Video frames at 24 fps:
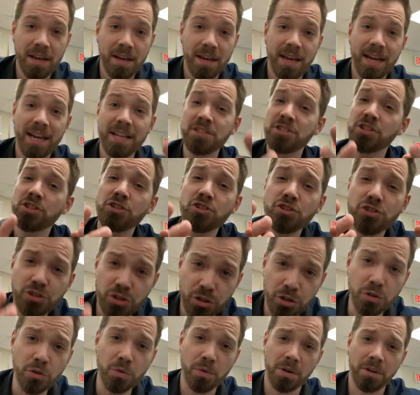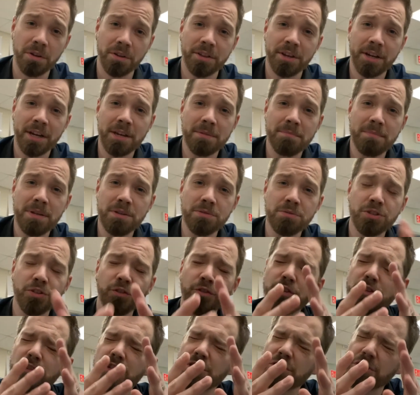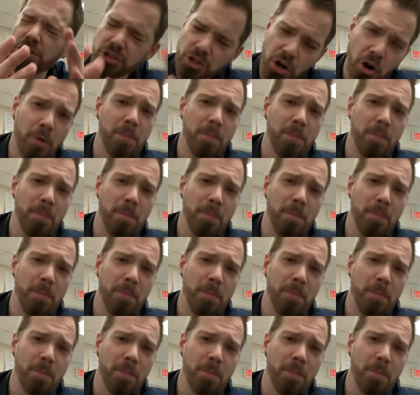It's a tool that can be used for so